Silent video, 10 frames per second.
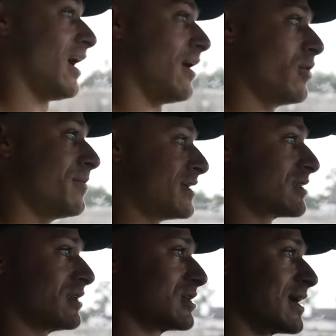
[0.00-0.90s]
yeah, we
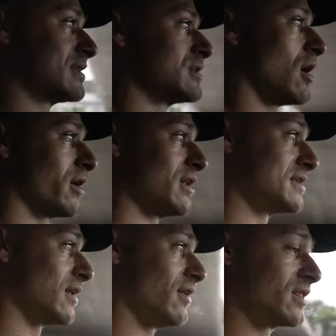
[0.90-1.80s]
basically just got to talking. He
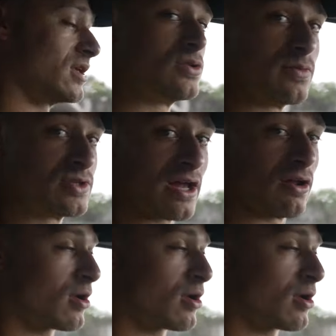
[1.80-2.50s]
said he liked the YouTube channel.